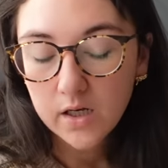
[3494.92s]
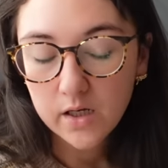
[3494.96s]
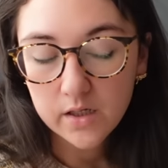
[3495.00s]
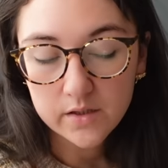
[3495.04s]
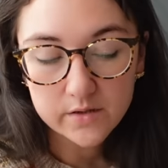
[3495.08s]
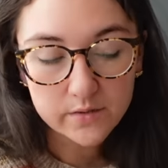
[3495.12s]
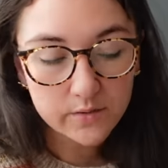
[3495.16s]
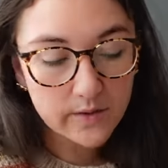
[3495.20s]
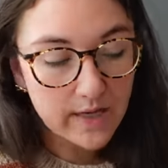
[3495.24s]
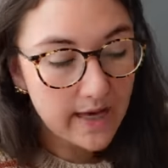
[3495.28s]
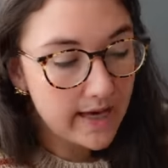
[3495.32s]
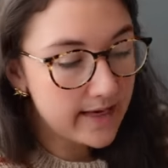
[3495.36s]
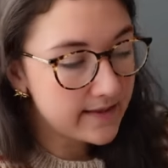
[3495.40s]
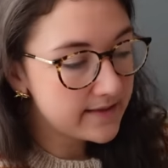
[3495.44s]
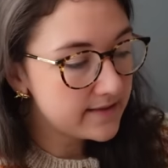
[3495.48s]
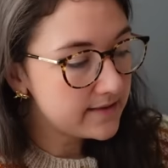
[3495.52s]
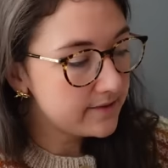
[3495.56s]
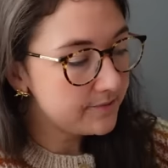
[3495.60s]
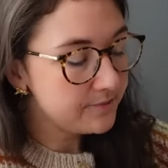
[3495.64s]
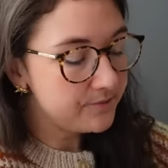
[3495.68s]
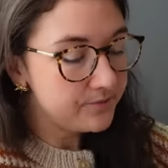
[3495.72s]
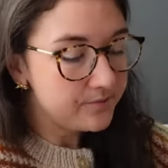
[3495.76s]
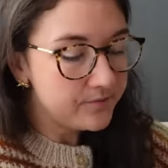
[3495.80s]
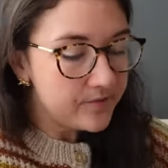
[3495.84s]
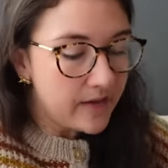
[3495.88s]
So
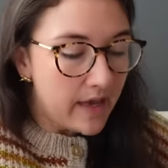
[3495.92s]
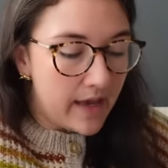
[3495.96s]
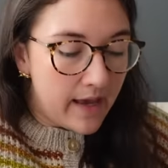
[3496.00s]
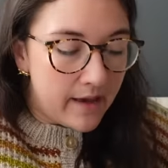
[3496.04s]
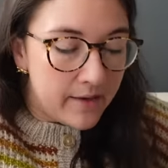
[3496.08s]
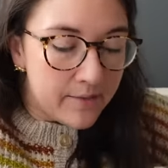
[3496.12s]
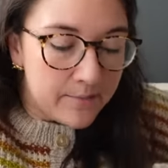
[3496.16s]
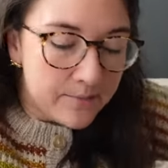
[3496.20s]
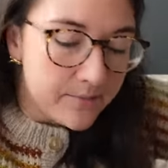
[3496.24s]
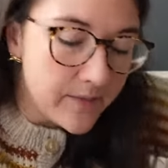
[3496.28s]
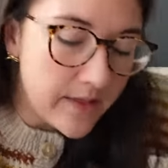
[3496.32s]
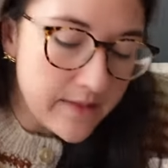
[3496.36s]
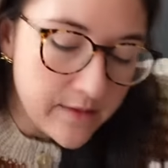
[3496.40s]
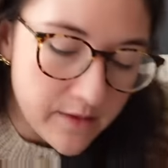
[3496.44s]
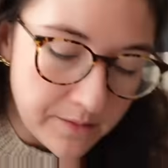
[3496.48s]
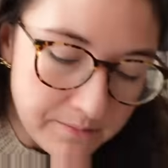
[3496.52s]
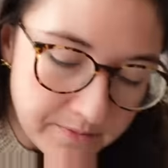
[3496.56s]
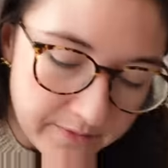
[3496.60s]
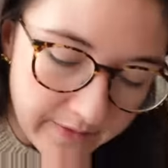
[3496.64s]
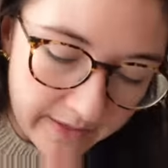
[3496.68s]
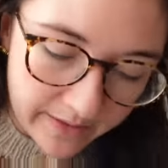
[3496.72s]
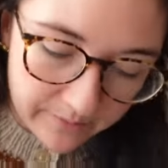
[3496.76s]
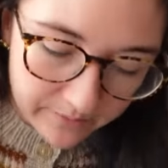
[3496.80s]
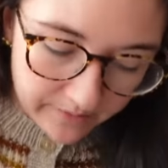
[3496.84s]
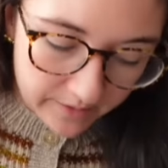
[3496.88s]
yes, in terms
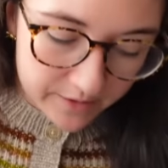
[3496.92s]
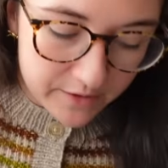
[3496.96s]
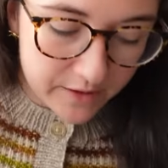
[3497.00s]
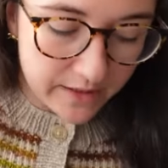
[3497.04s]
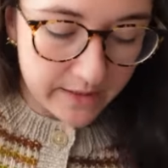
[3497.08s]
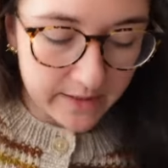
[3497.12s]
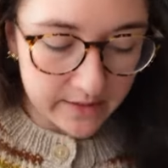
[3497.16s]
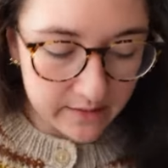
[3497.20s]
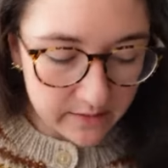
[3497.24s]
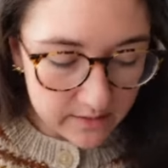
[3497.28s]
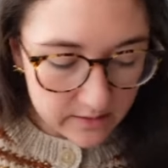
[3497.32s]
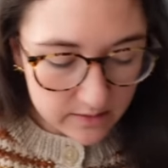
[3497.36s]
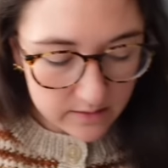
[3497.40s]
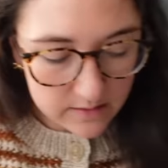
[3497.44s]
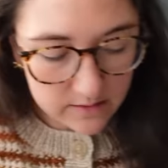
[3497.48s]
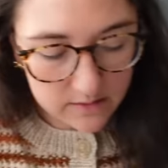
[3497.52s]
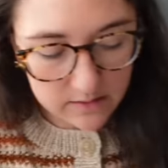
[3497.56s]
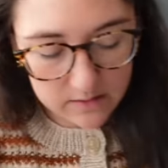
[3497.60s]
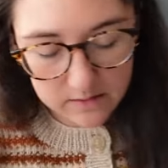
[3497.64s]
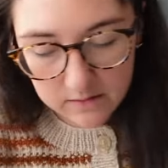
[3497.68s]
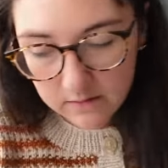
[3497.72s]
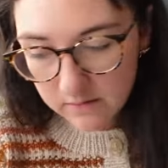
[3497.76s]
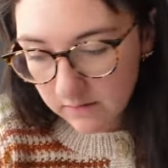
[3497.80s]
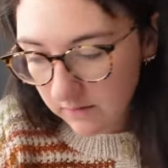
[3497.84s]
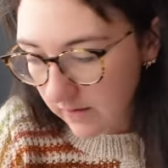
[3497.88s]
of acquisitions,
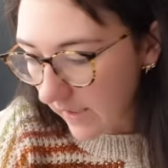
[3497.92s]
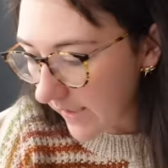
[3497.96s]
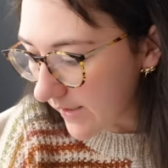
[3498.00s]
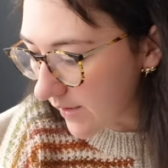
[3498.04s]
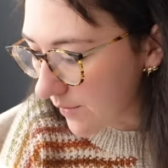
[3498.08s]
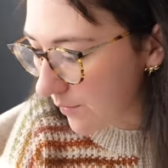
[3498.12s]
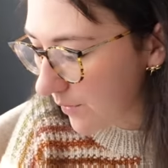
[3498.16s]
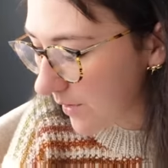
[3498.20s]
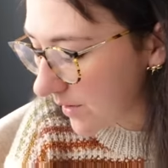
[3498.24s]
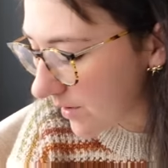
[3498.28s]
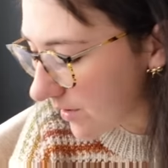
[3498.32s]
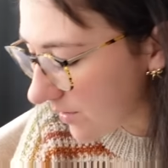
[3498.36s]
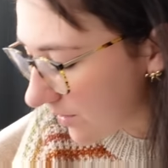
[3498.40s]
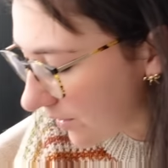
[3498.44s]
I just wanted to